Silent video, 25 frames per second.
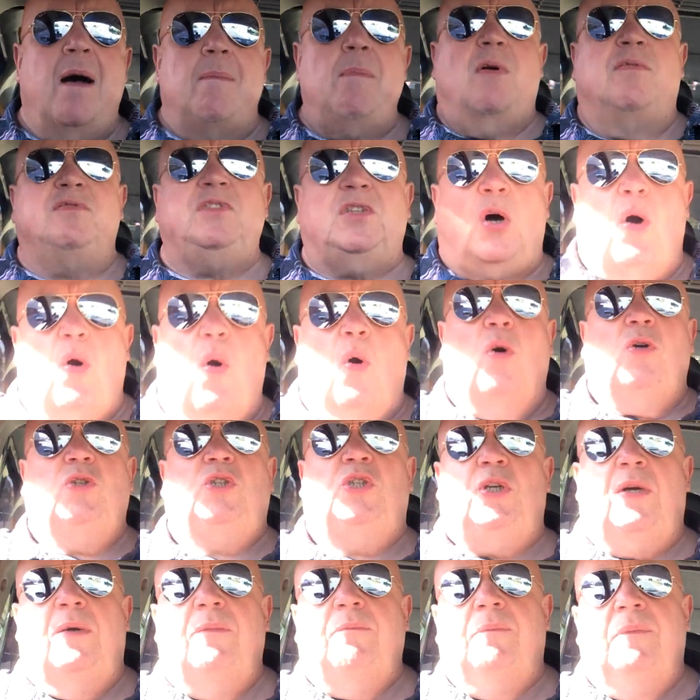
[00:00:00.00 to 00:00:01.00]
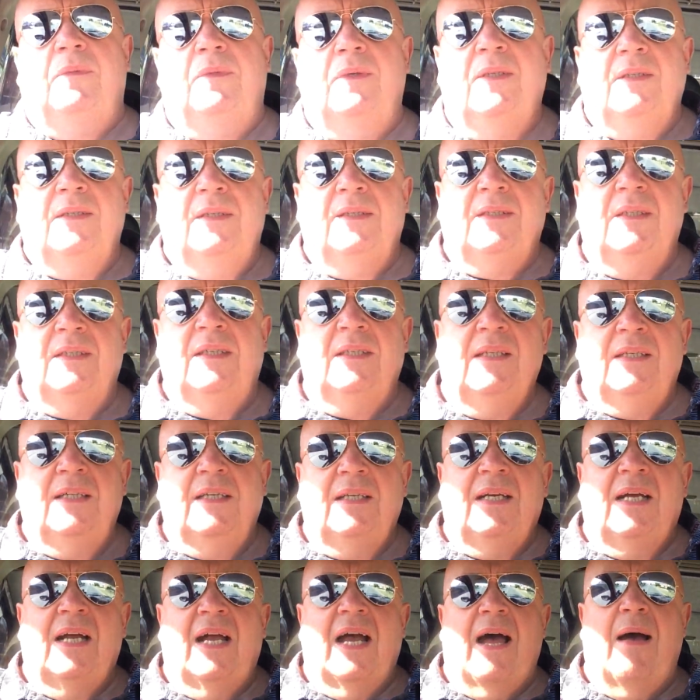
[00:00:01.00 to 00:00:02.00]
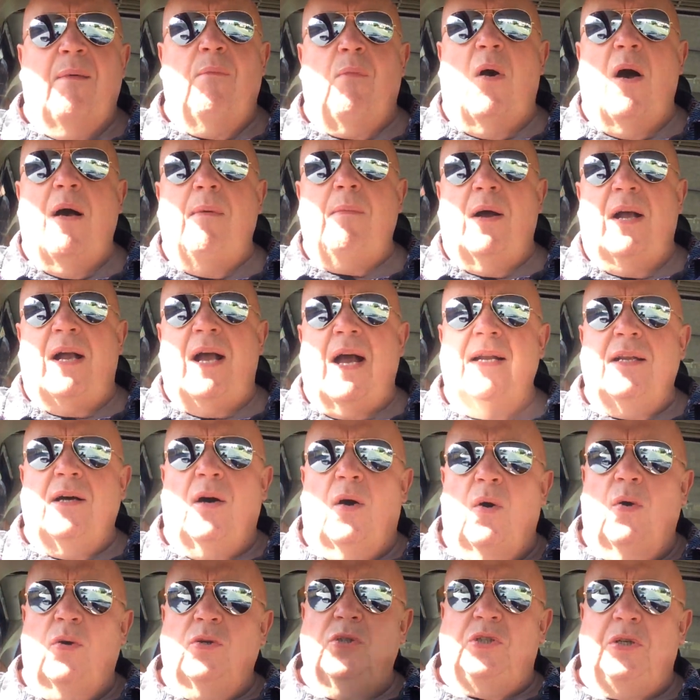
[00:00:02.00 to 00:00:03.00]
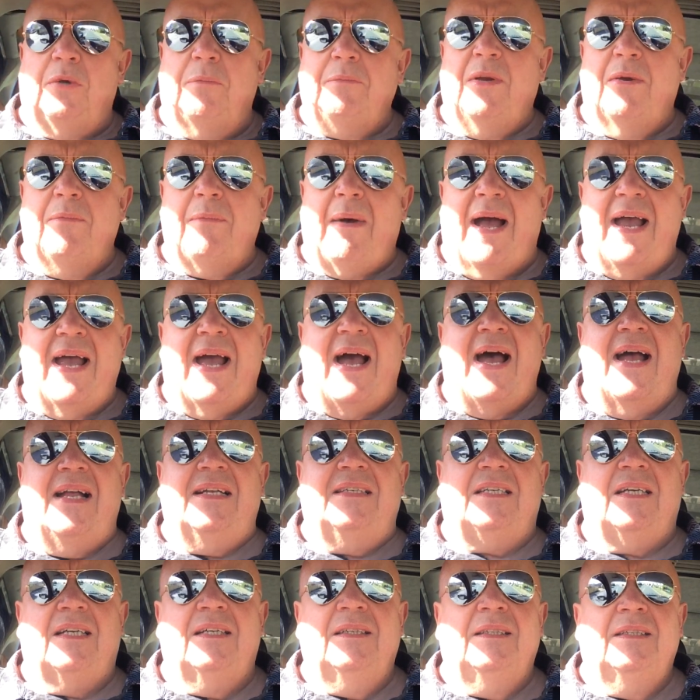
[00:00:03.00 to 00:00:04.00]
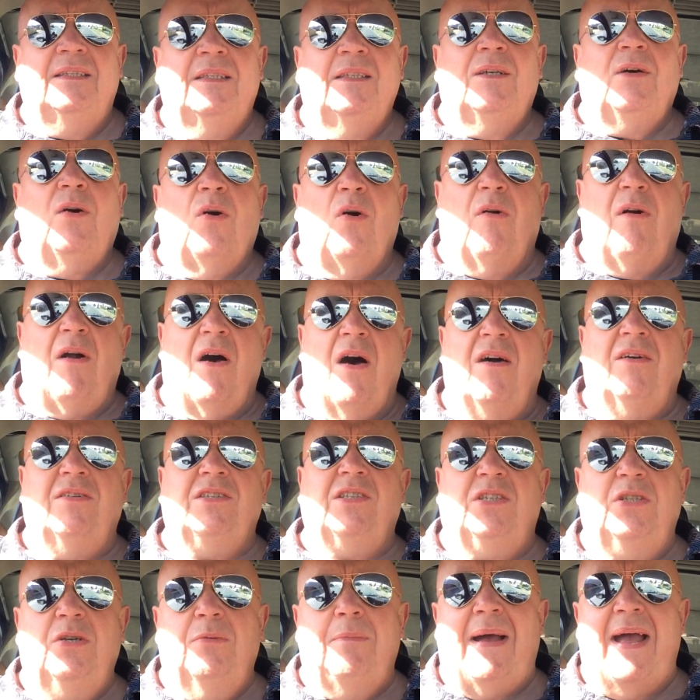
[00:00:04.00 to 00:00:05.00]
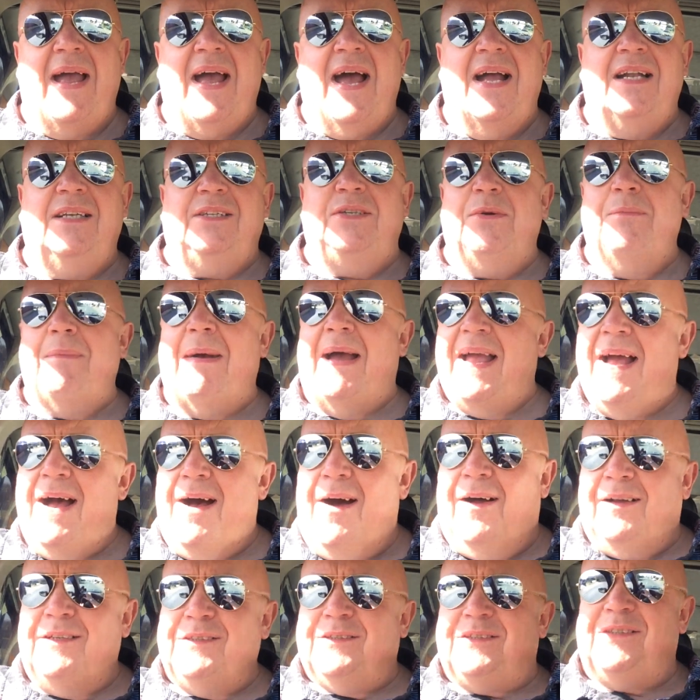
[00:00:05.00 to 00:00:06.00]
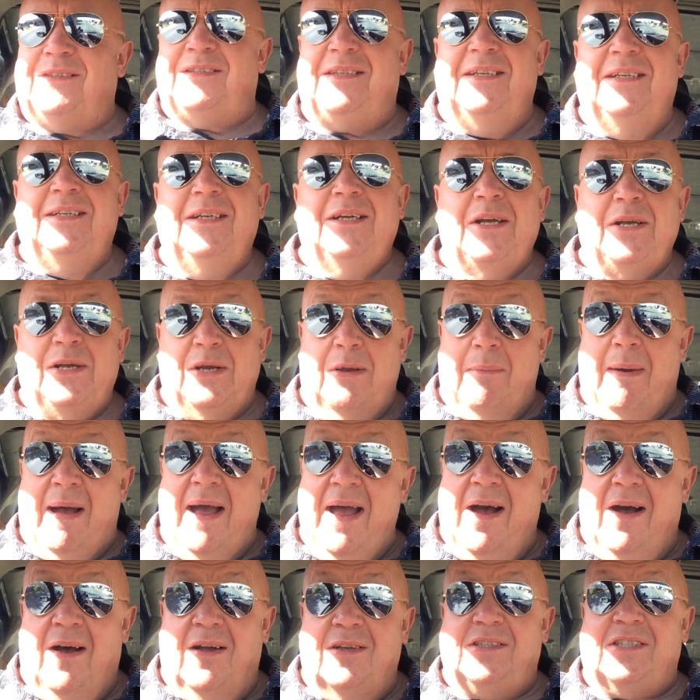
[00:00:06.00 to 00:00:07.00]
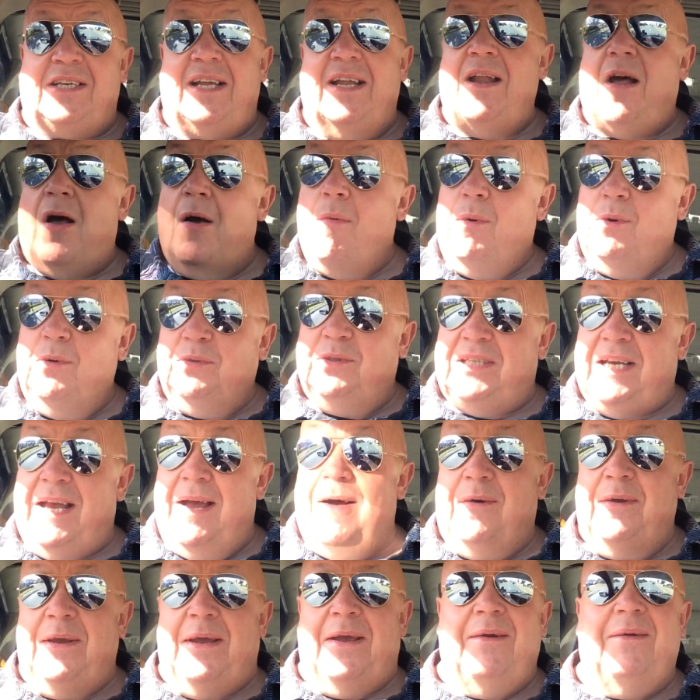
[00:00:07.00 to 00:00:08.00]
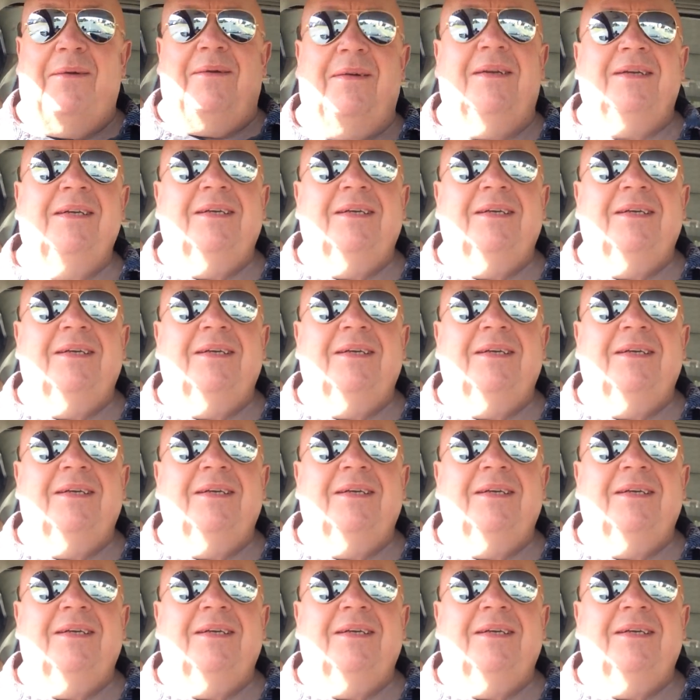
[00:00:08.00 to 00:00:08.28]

I'm off to Horsham. And why am I going to Horsham, you may add? Or ask, you may add, you may ask. You may ask, and I will tell you.